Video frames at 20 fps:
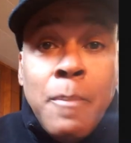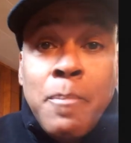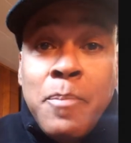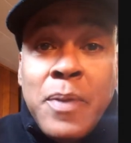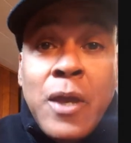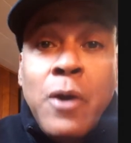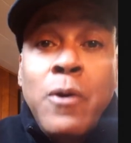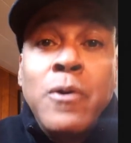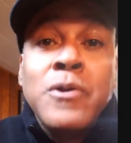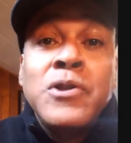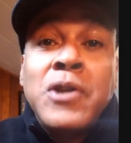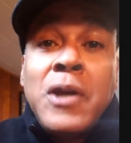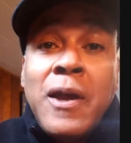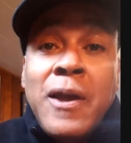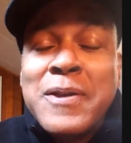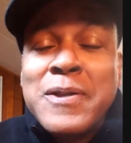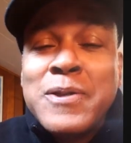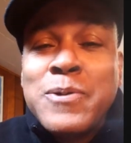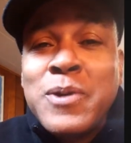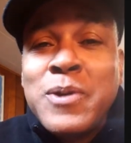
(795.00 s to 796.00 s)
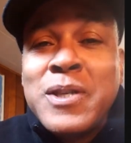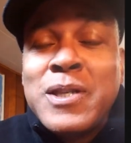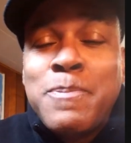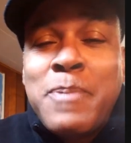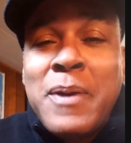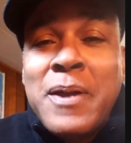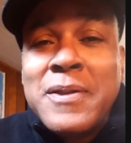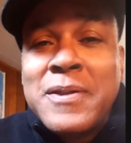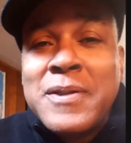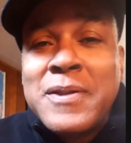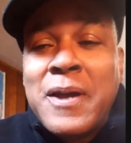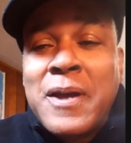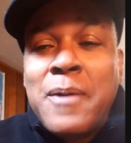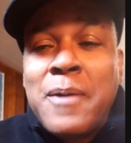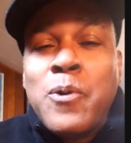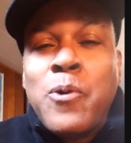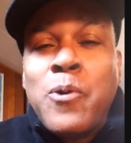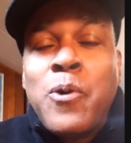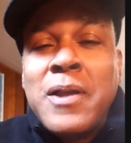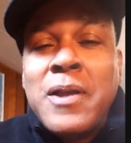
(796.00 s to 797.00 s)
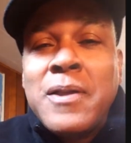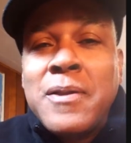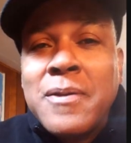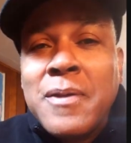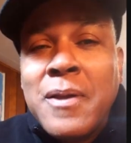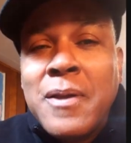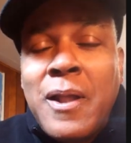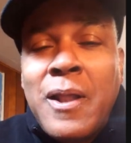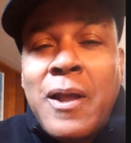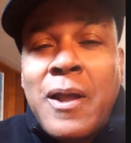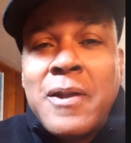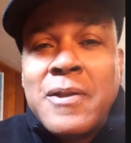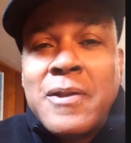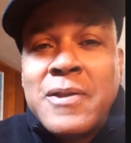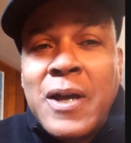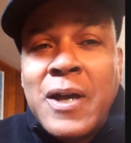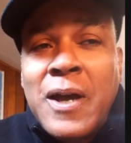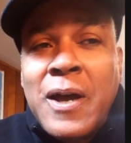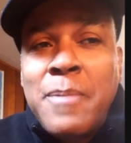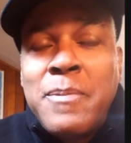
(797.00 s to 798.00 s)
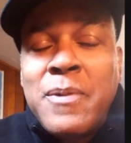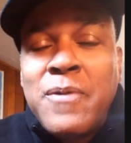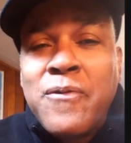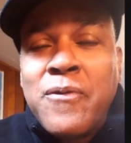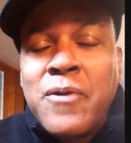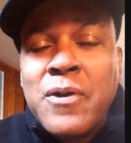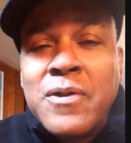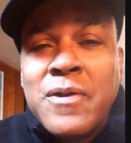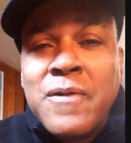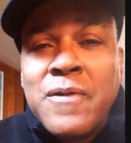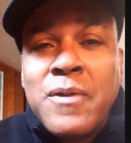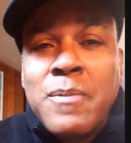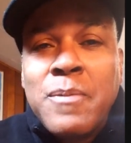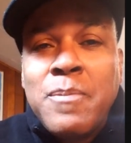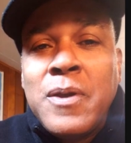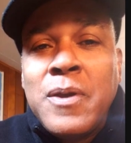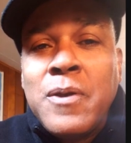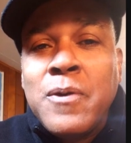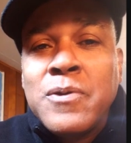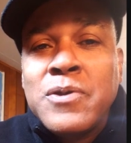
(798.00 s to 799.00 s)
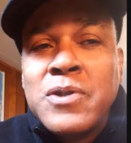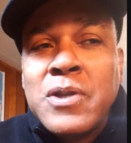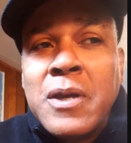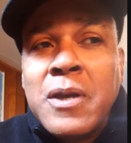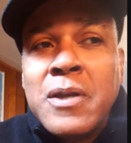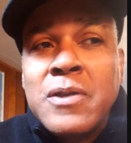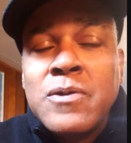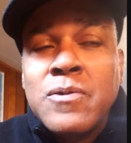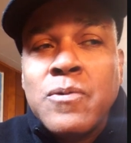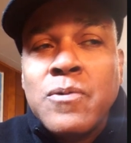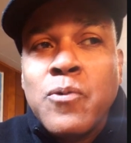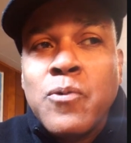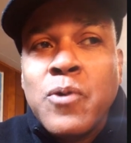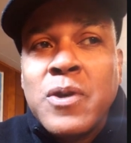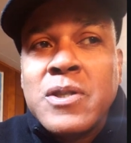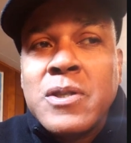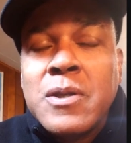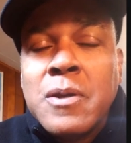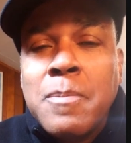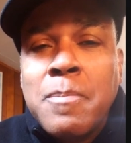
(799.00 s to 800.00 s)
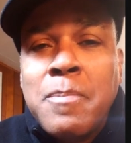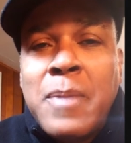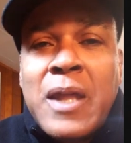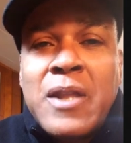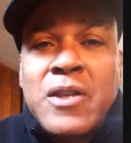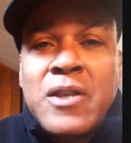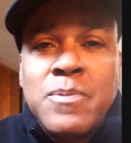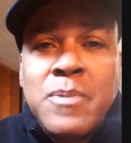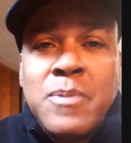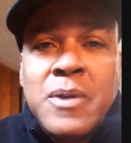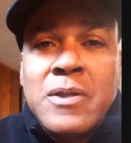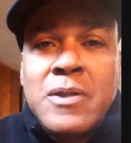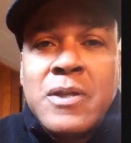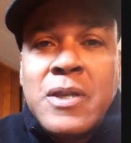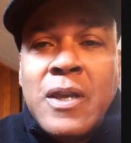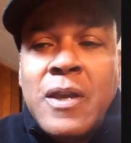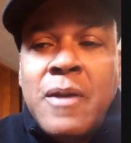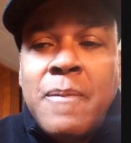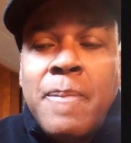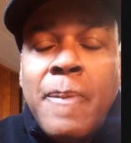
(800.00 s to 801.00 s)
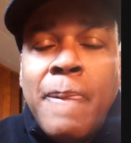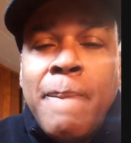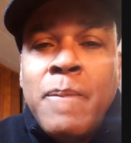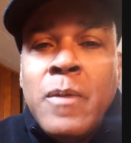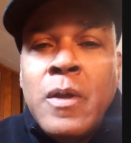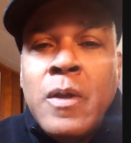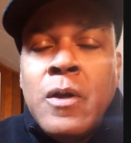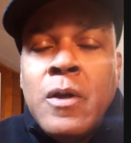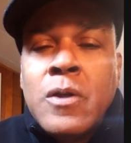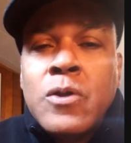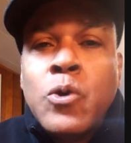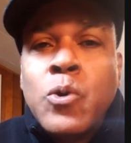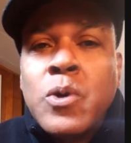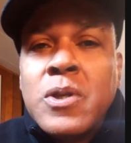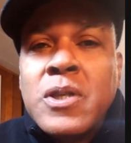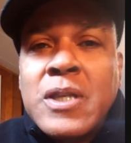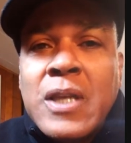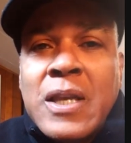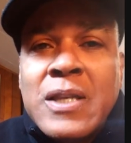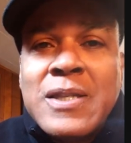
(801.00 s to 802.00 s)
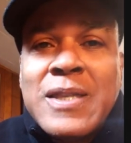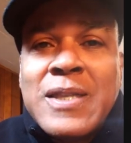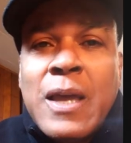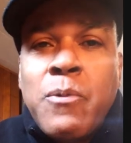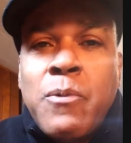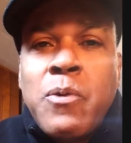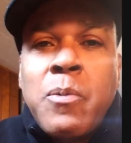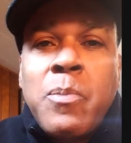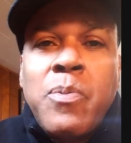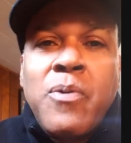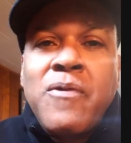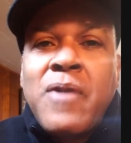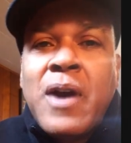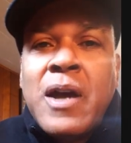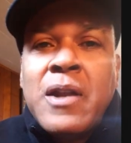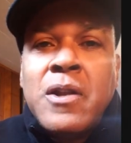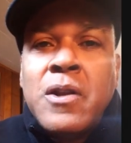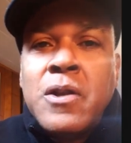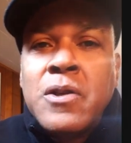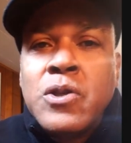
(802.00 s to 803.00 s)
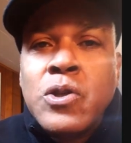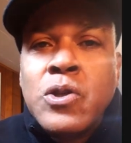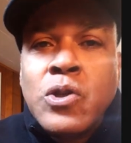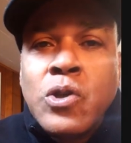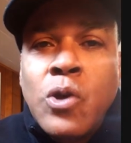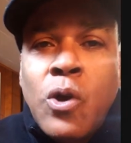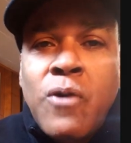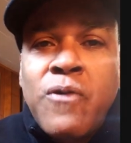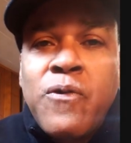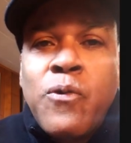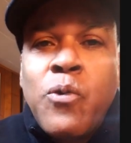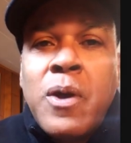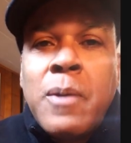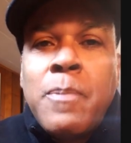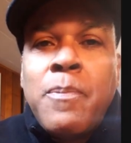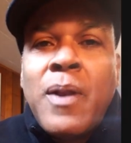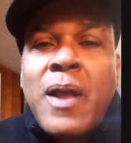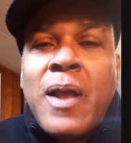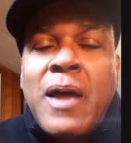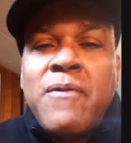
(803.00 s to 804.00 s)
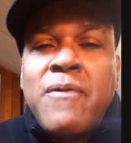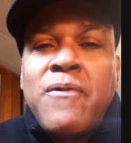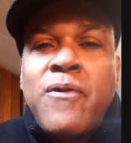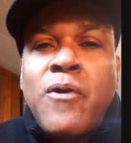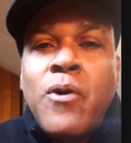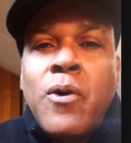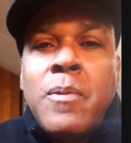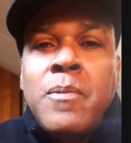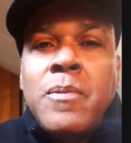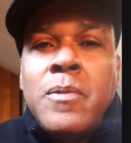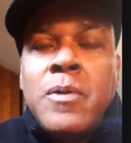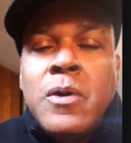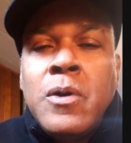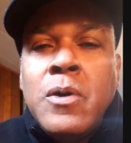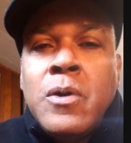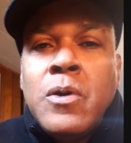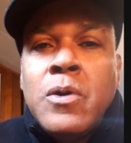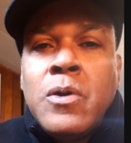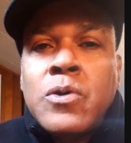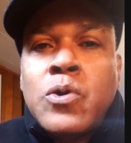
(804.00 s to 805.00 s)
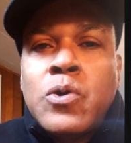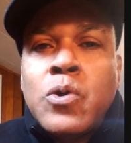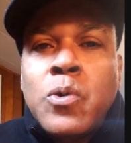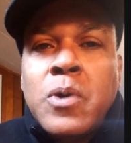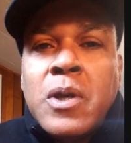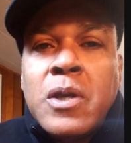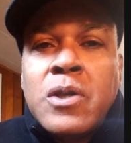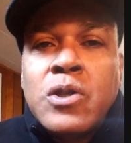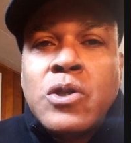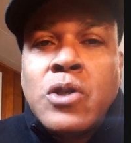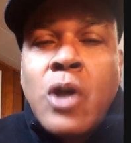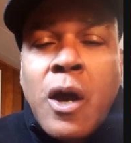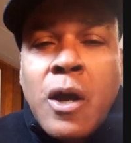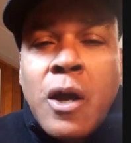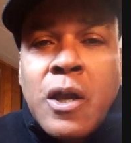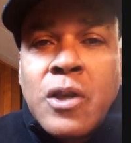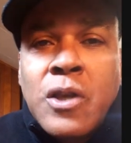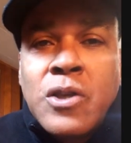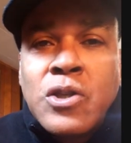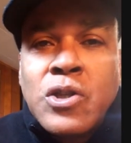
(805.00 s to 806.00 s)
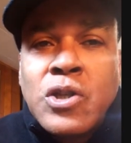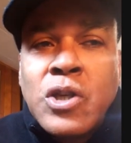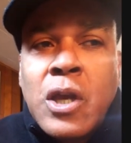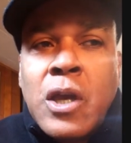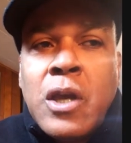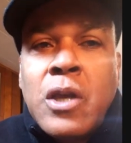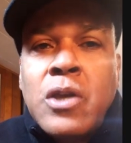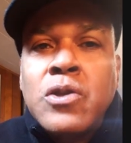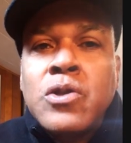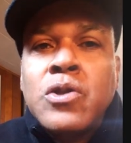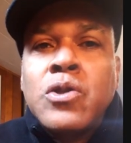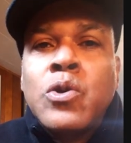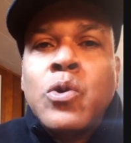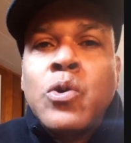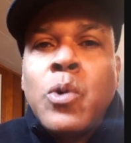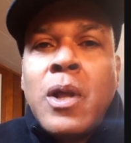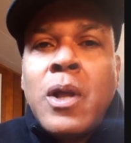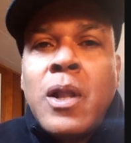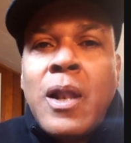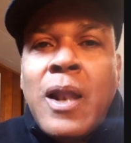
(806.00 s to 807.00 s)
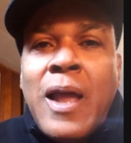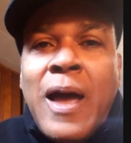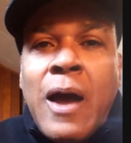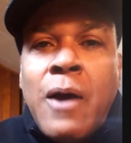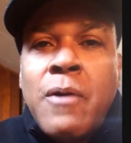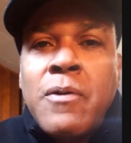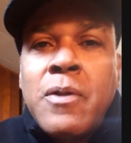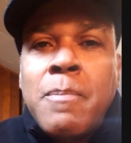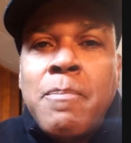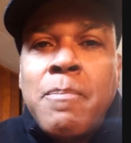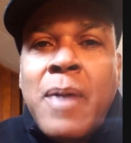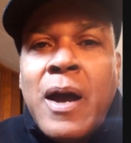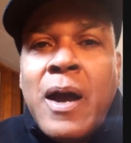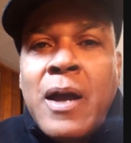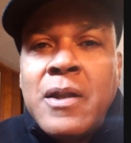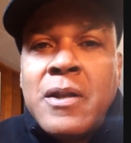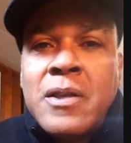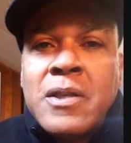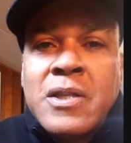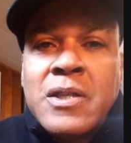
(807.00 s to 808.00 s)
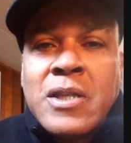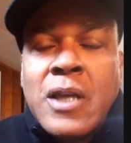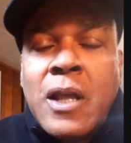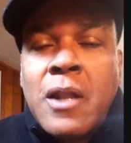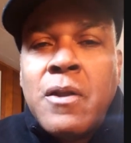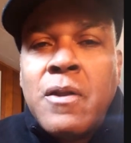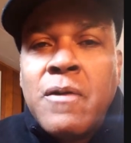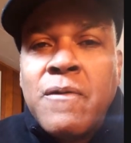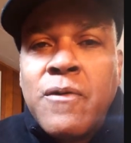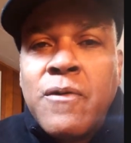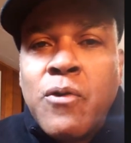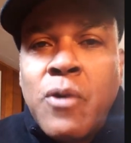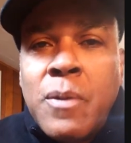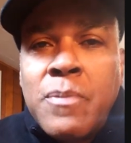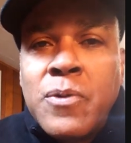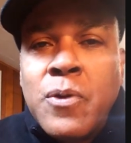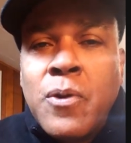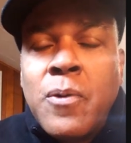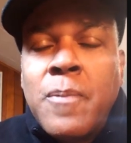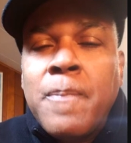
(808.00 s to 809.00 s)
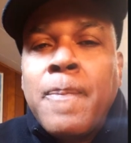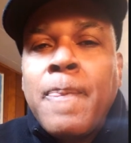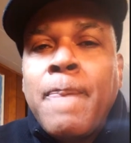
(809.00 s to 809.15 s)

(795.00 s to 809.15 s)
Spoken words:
BOJ. So we spent quite a lot of time in front of the BOJ's risk management team to assess that we were providing a software platform to a stock exchange to allow the buying and selling of crypto.